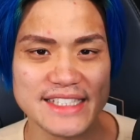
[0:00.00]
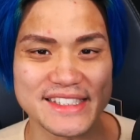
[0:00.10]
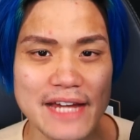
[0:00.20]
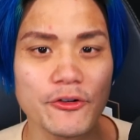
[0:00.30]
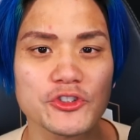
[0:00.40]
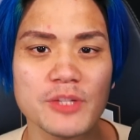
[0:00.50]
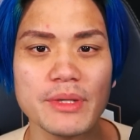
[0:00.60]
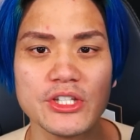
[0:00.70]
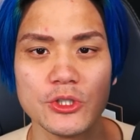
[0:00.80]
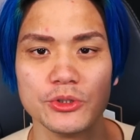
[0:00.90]
Zephyrs can be
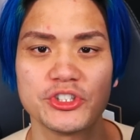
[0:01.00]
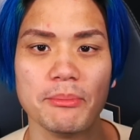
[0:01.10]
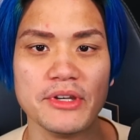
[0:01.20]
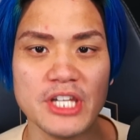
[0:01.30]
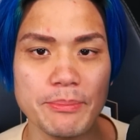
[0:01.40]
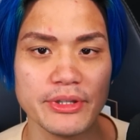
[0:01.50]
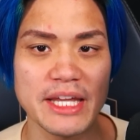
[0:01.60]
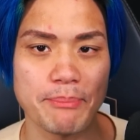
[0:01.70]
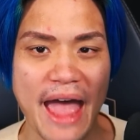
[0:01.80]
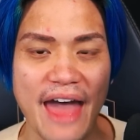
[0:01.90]
used to
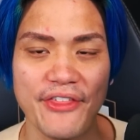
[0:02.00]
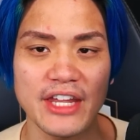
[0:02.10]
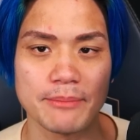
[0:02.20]
manipulate pathing and